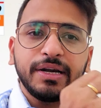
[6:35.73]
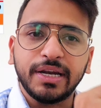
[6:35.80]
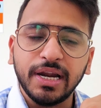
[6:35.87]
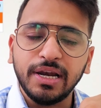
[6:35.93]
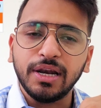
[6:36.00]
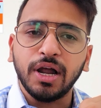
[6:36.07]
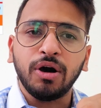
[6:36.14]

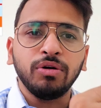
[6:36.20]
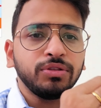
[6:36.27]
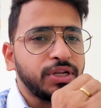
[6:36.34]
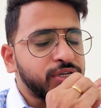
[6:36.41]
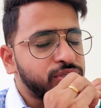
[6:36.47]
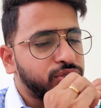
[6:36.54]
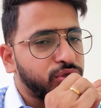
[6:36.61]
till now
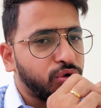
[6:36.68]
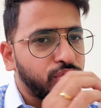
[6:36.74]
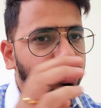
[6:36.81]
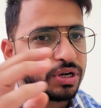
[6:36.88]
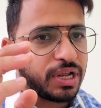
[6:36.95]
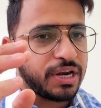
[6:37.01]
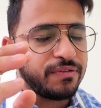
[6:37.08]
there is no
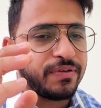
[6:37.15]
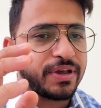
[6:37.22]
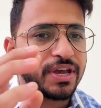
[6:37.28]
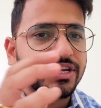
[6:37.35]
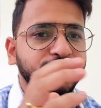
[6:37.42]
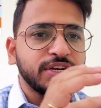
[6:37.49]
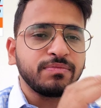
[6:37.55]

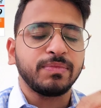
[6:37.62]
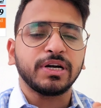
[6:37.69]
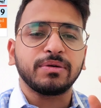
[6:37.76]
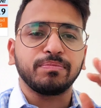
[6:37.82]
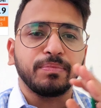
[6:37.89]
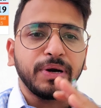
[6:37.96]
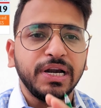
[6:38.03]
clarification
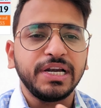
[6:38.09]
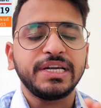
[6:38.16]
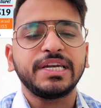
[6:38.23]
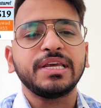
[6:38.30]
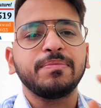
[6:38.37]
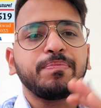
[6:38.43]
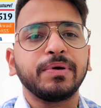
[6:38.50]
but
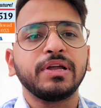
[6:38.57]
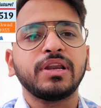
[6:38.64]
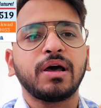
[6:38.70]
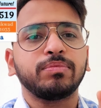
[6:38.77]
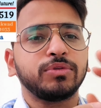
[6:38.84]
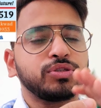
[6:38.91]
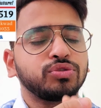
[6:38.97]

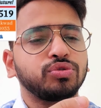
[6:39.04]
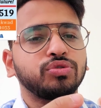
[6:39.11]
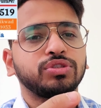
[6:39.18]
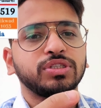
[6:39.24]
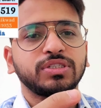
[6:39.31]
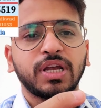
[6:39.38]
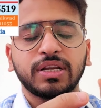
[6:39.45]
multiple of the
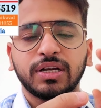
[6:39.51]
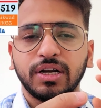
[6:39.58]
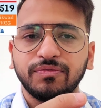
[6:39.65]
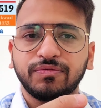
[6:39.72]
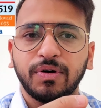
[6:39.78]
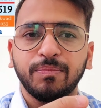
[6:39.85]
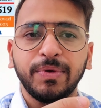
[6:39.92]
sources are
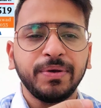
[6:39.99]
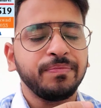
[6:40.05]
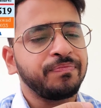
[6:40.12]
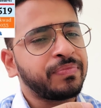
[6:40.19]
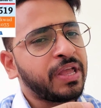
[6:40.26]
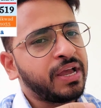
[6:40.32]
confirming